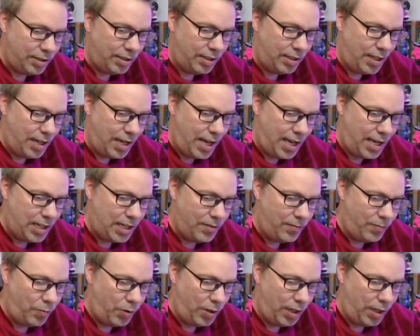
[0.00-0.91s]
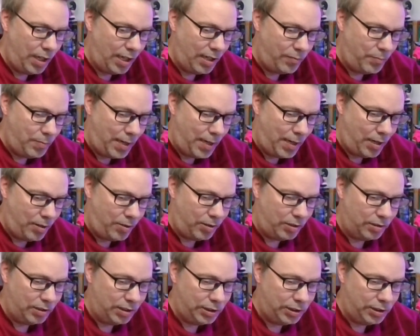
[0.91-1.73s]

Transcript: to the negative 1/2 power.